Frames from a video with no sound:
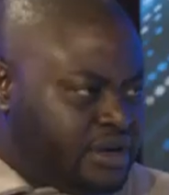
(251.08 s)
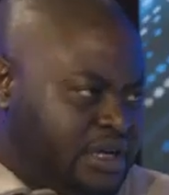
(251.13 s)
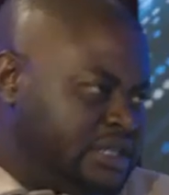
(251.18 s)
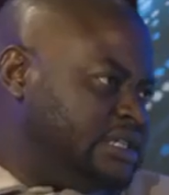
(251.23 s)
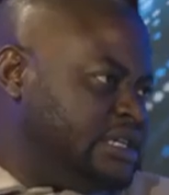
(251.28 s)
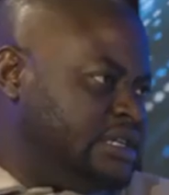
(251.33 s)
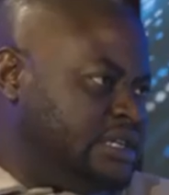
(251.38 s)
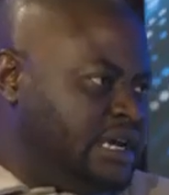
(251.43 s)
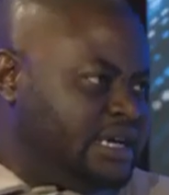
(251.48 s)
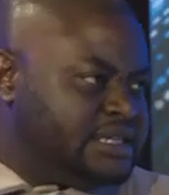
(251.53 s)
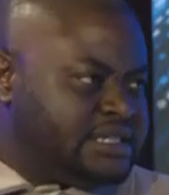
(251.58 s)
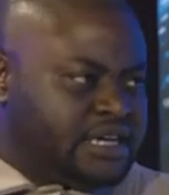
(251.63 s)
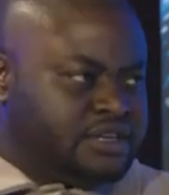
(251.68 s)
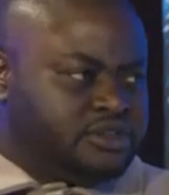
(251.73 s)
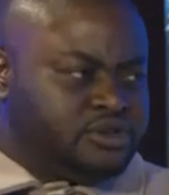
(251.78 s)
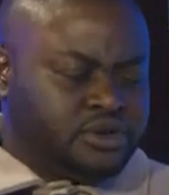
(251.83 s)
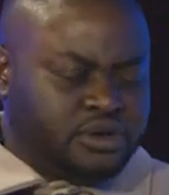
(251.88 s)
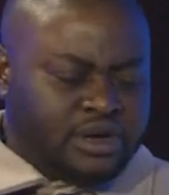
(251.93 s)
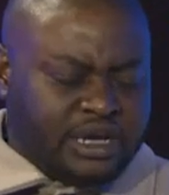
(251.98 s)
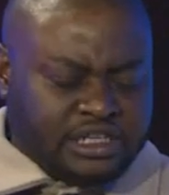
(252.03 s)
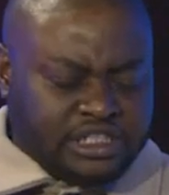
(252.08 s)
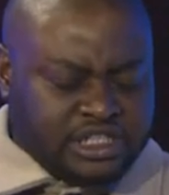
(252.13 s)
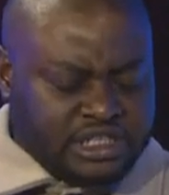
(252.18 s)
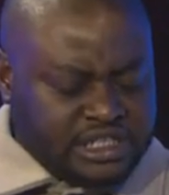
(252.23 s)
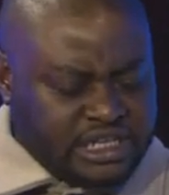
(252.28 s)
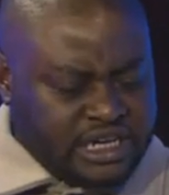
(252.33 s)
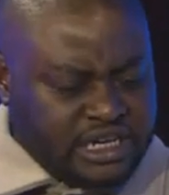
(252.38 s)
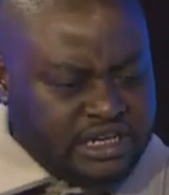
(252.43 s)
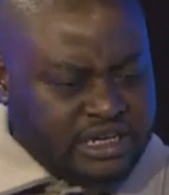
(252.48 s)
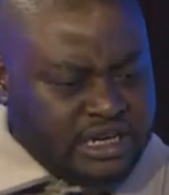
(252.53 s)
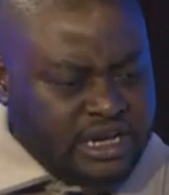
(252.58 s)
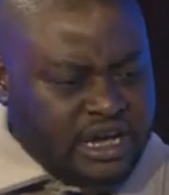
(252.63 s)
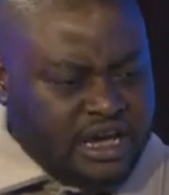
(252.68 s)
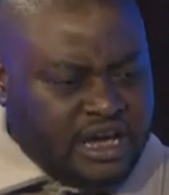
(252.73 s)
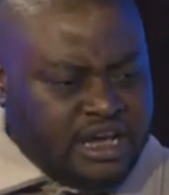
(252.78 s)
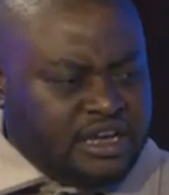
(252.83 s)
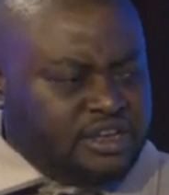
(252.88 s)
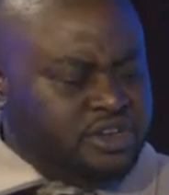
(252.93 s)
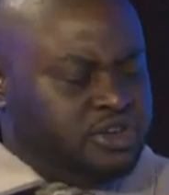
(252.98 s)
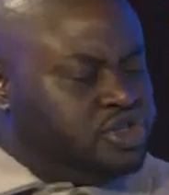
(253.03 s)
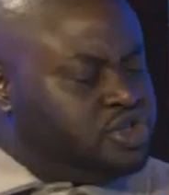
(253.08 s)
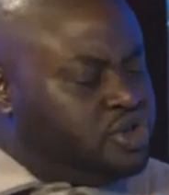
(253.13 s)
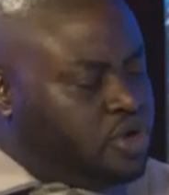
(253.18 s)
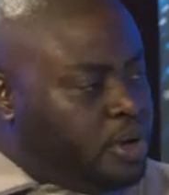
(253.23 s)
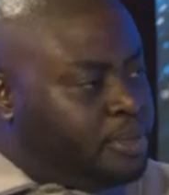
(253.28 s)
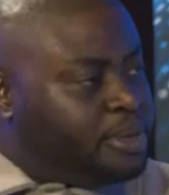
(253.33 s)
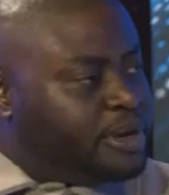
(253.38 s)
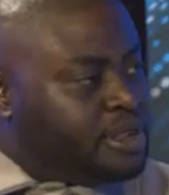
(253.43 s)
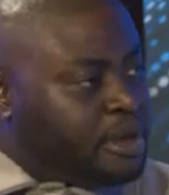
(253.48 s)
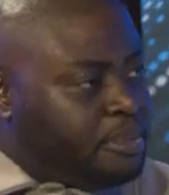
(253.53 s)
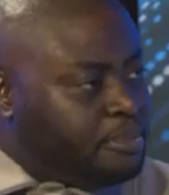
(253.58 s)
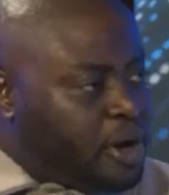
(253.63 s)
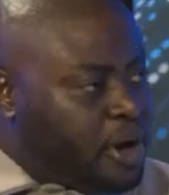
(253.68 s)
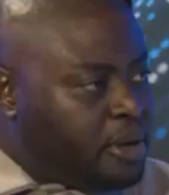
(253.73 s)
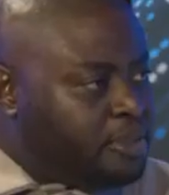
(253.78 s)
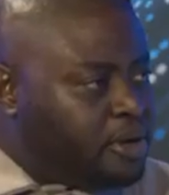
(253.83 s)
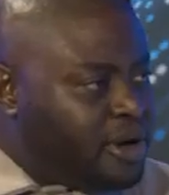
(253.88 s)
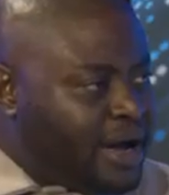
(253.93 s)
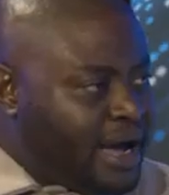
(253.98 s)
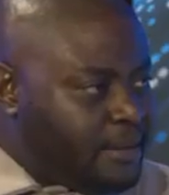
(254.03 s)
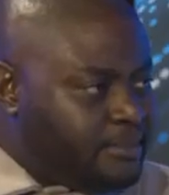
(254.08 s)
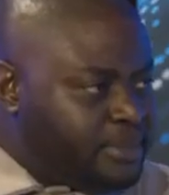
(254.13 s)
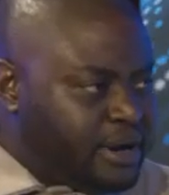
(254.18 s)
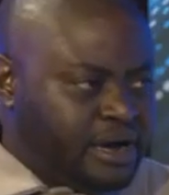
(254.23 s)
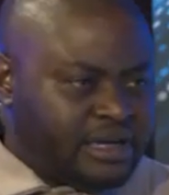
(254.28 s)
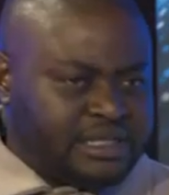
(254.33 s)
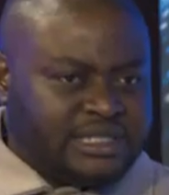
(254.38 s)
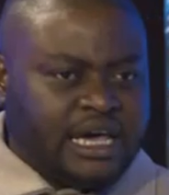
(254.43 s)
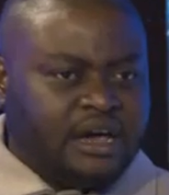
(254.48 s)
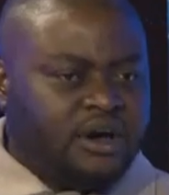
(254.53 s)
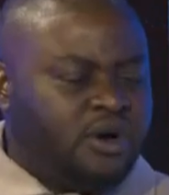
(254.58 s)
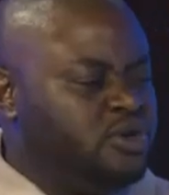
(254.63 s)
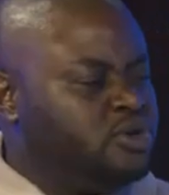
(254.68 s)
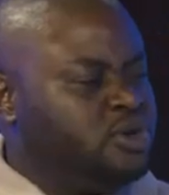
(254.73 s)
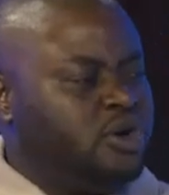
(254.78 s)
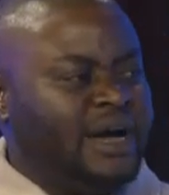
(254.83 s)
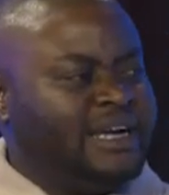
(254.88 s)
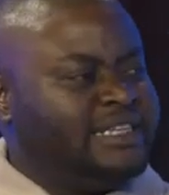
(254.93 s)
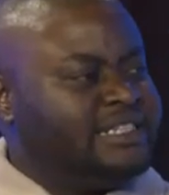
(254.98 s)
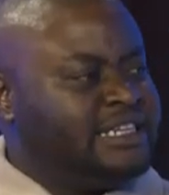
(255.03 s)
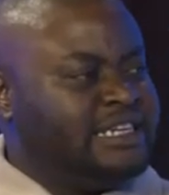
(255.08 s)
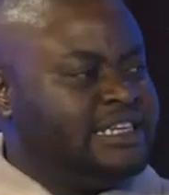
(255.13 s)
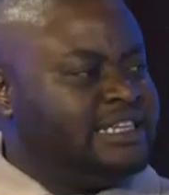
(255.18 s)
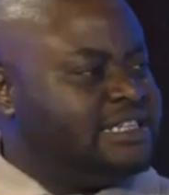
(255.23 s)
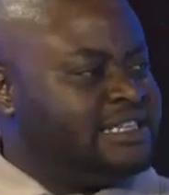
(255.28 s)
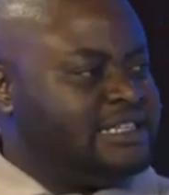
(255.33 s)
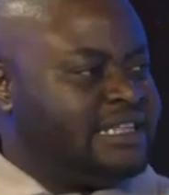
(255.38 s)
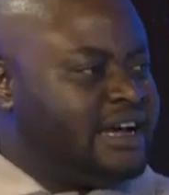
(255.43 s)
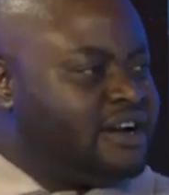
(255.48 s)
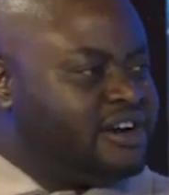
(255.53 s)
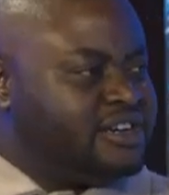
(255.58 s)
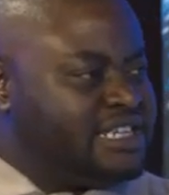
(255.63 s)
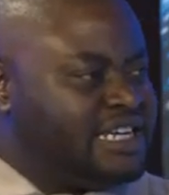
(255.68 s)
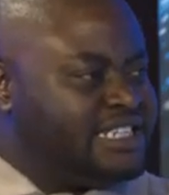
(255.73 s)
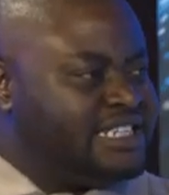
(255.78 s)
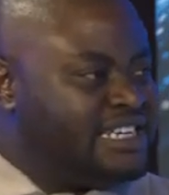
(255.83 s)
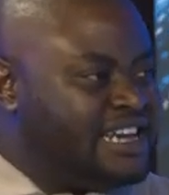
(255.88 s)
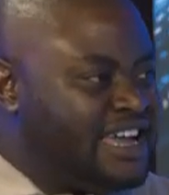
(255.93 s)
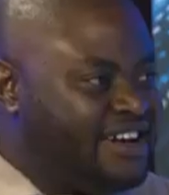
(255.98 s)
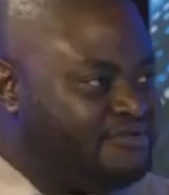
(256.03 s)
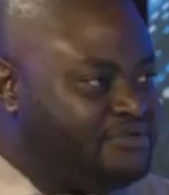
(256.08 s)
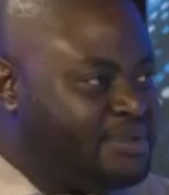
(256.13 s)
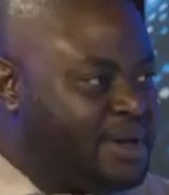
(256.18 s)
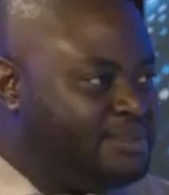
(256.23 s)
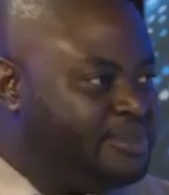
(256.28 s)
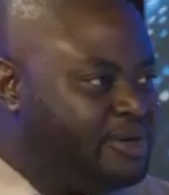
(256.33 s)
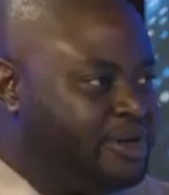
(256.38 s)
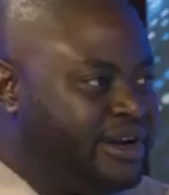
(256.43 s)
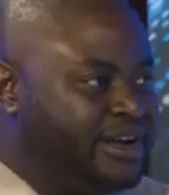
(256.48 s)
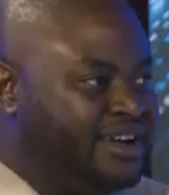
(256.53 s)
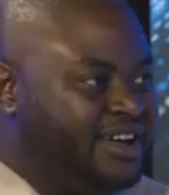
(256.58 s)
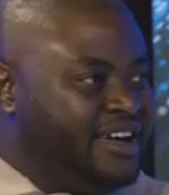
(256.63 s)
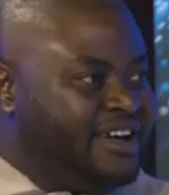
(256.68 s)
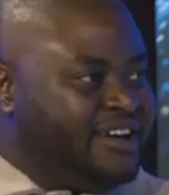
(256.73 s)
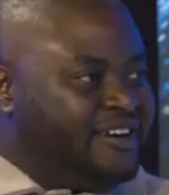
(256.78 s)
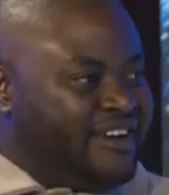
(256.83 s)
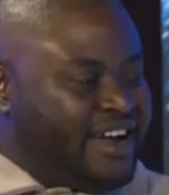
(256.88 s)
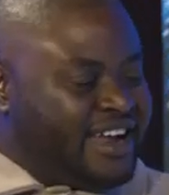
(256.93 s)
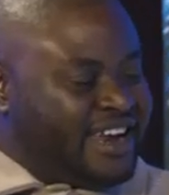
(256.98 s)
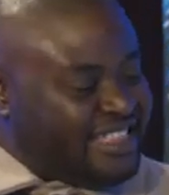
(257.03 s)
I said, yes, I do. And she said, you should open the Purple app. I was like, oh no, I deleted that because I didn't have memory, right?